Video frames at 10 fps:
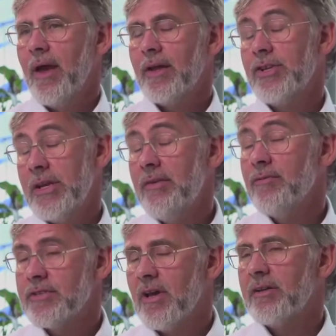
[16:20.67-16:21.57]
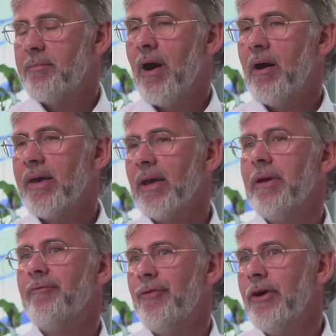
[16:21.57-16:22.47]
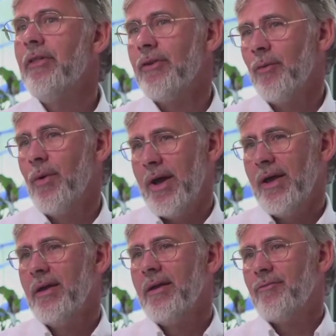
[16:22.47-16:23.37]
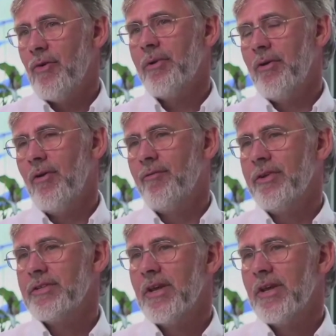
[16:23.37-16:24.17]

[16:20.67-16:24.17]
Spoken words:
And she even started parking a bit further away from her office,